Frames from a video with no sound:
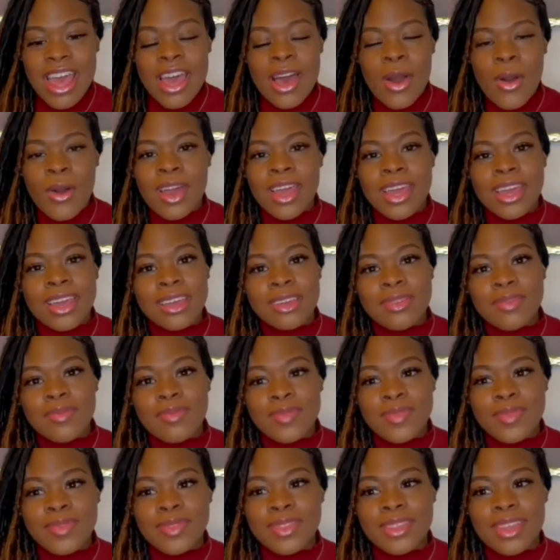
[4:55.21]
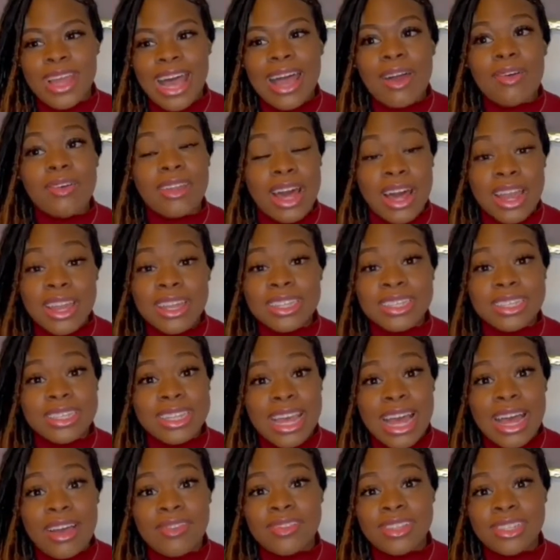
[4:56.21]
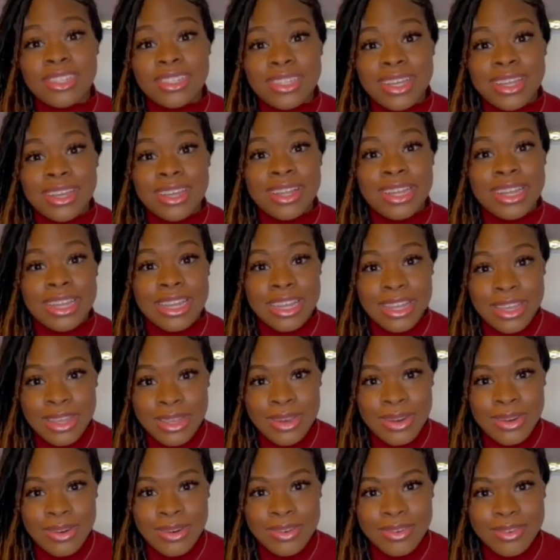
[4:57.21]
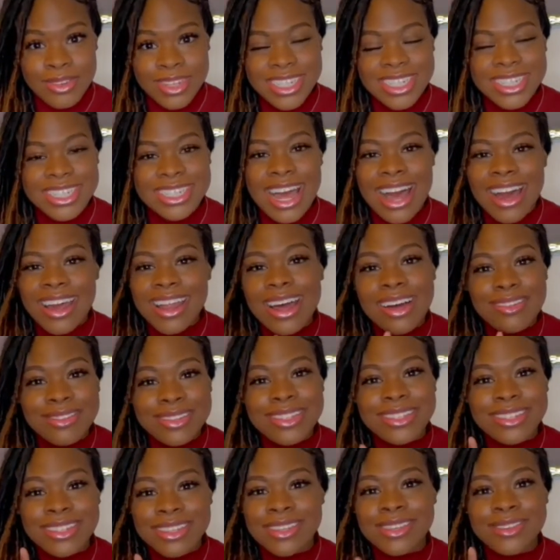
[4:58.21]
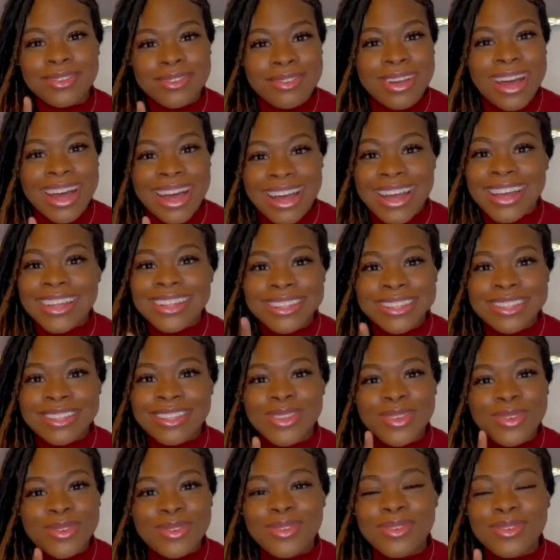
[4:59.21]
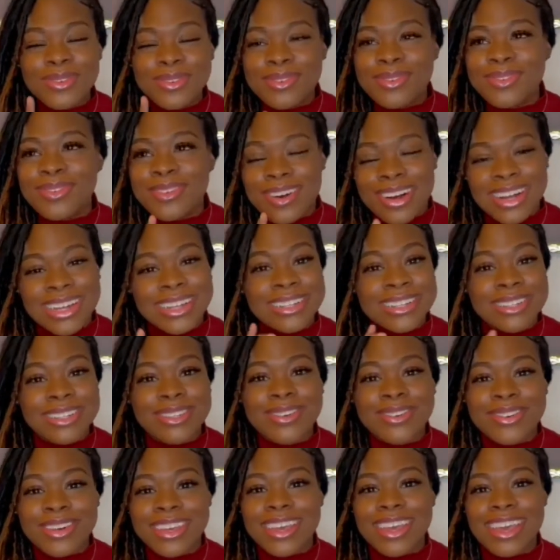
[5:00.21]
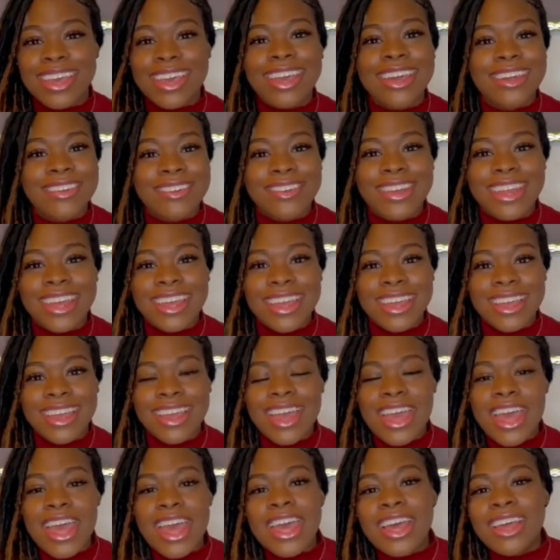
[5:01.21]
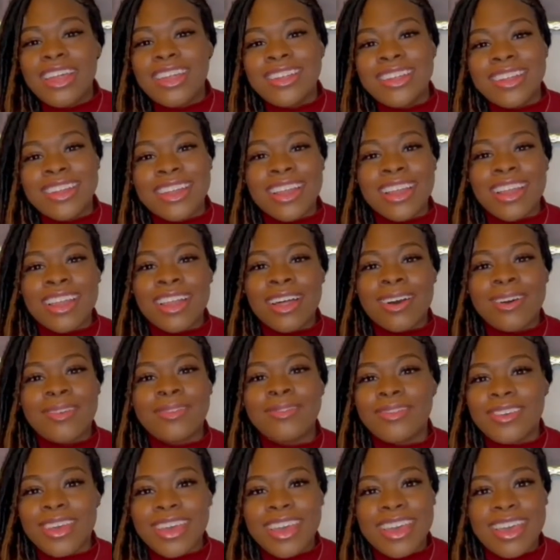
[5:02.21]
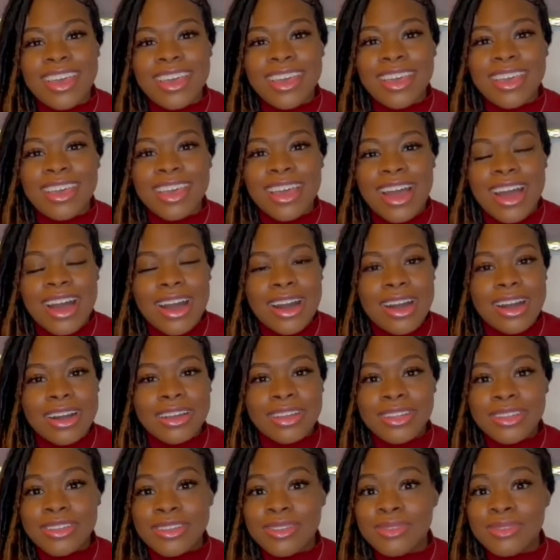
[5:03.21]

Okay, I would honestly have to say a Leo. Shout outs to you guys. You are so caring. You're loving. You